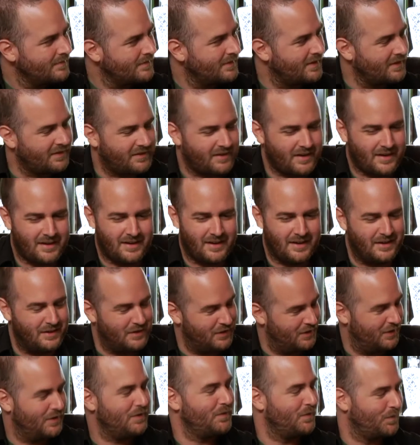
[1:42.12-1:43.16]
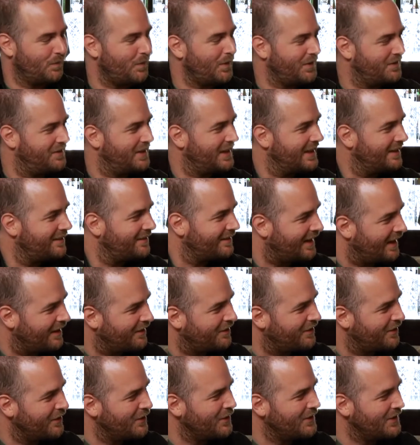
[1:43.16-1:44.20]
Does that, once you get to that
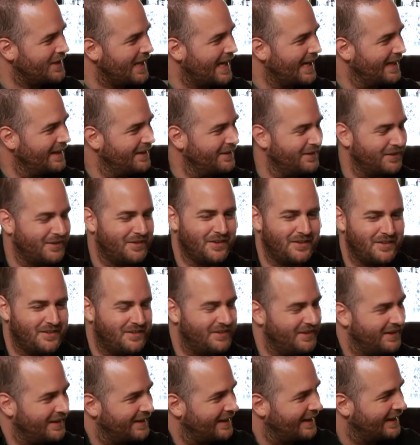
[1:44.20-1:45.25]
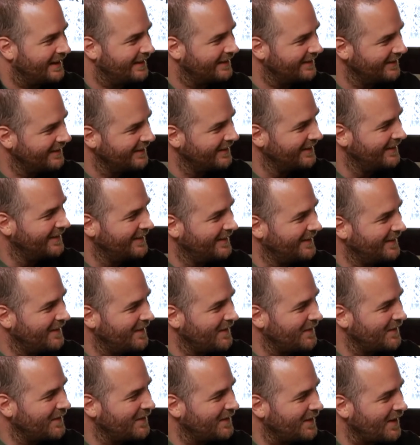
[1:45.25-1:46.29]
third day, you're sort of sitting there,
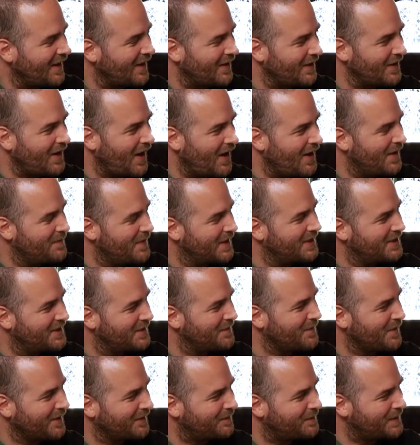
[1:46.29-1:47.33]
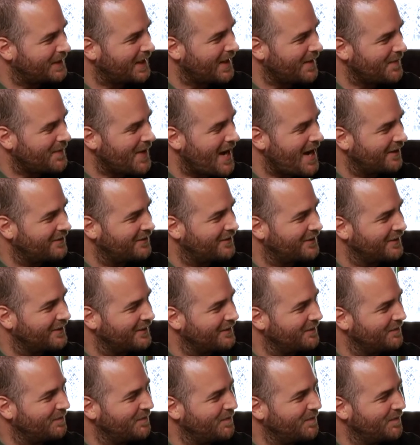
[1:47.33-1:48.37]
I imagine it must become hard
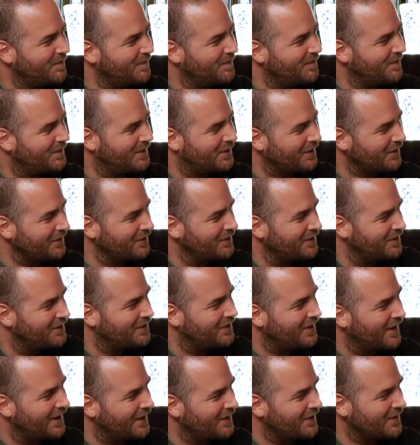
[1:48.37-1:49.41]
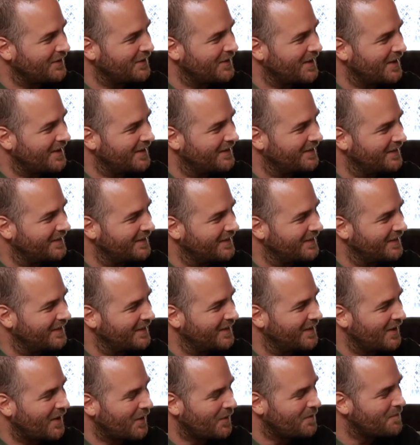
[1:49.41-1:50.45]
to concentrate on
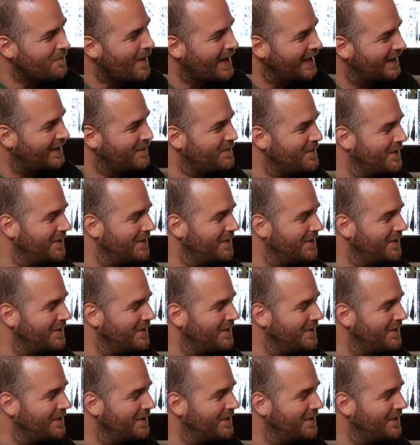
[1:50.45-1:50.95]
making